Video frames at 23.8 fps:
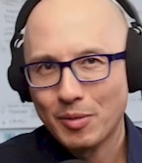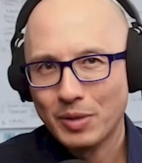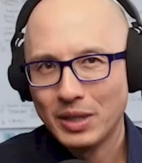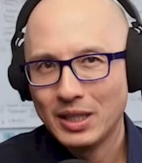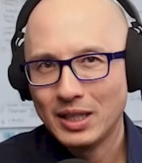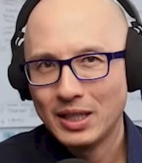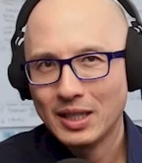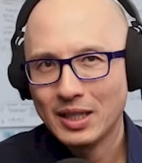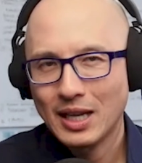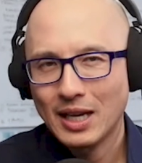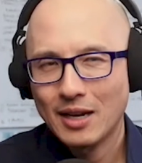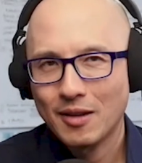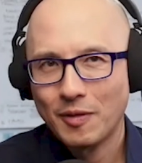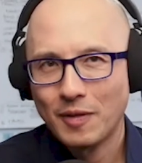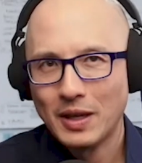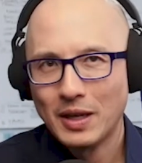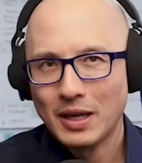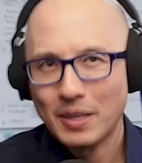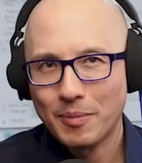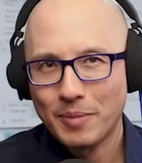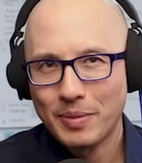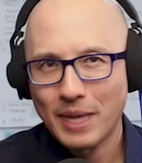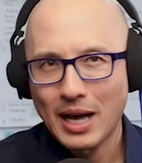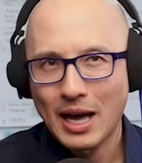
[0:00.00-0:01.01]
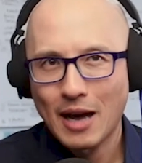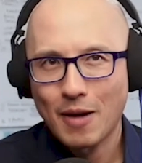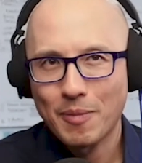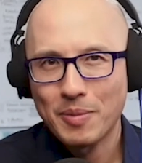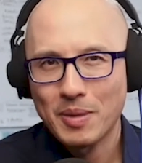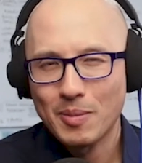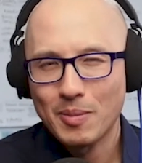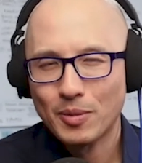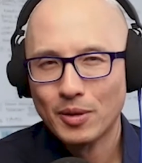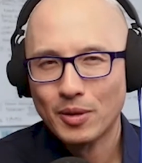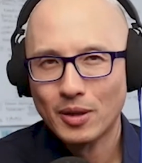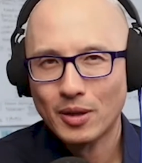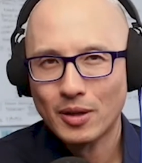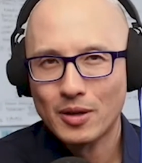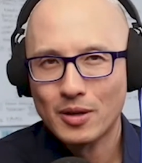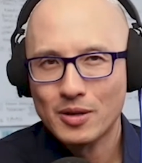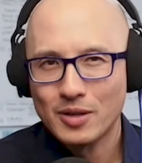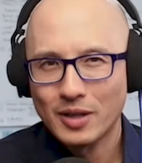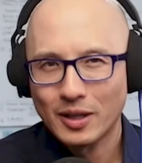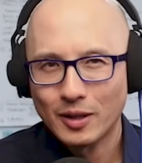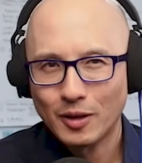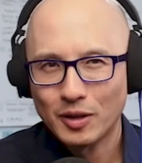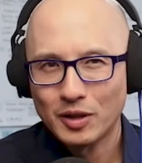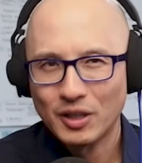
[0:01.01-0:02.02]
We need to kind of think about how people
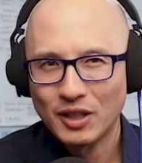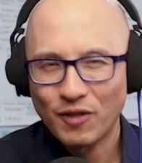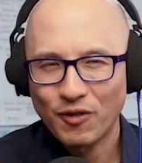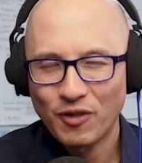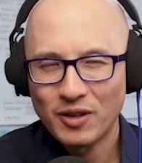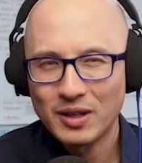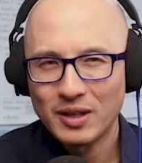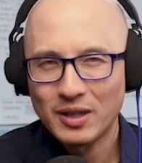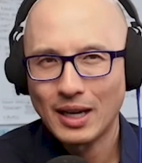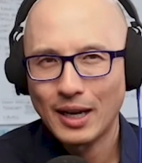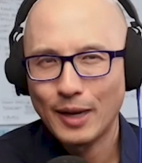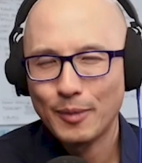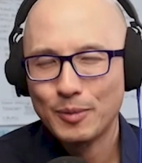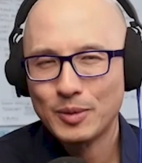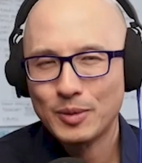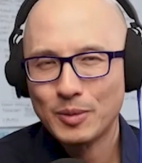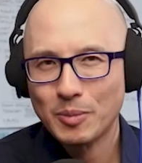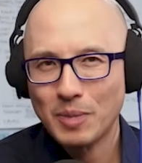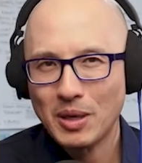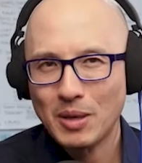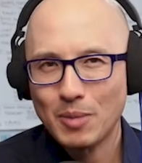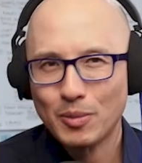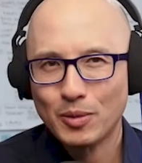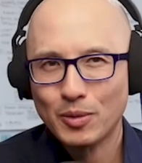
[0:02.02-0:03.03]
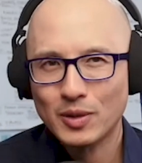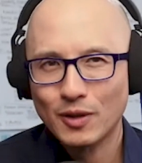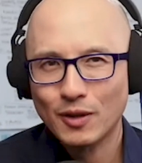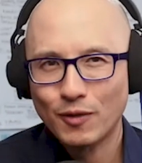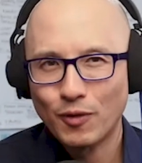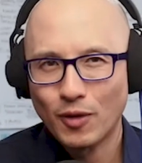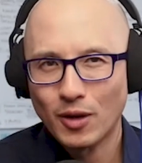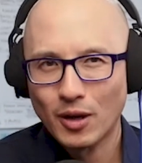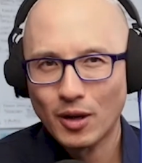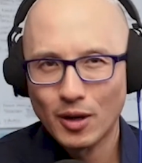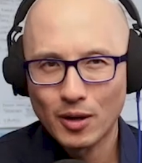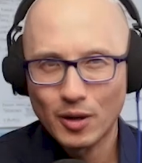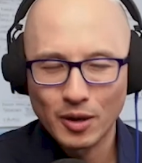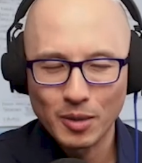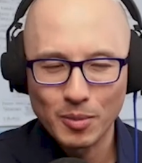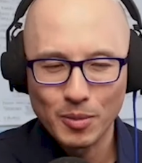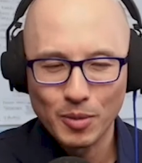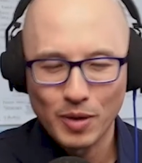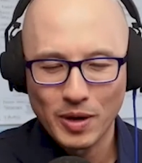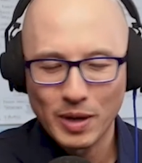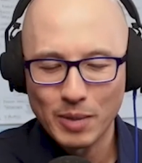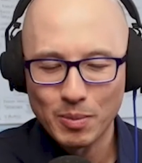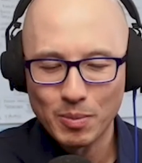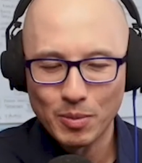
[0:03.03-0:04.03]
learn, that there are different types of people, different learning
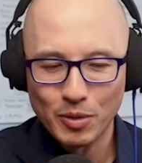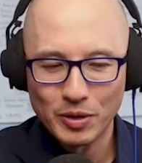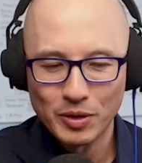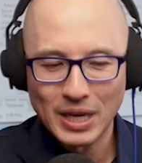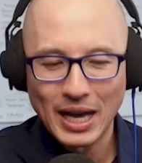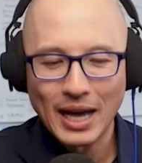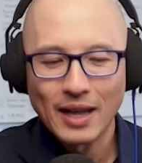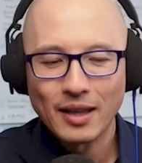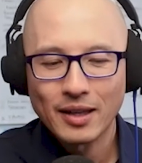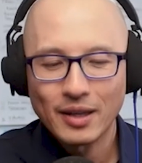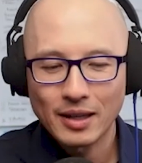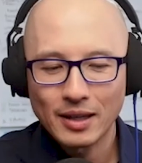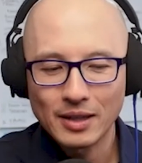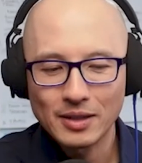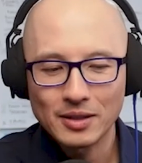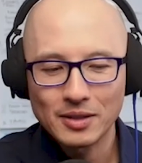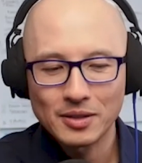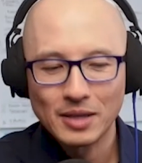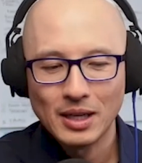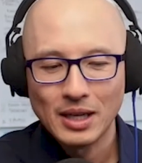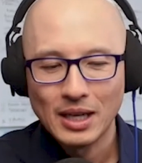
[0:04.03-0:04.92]
modalities,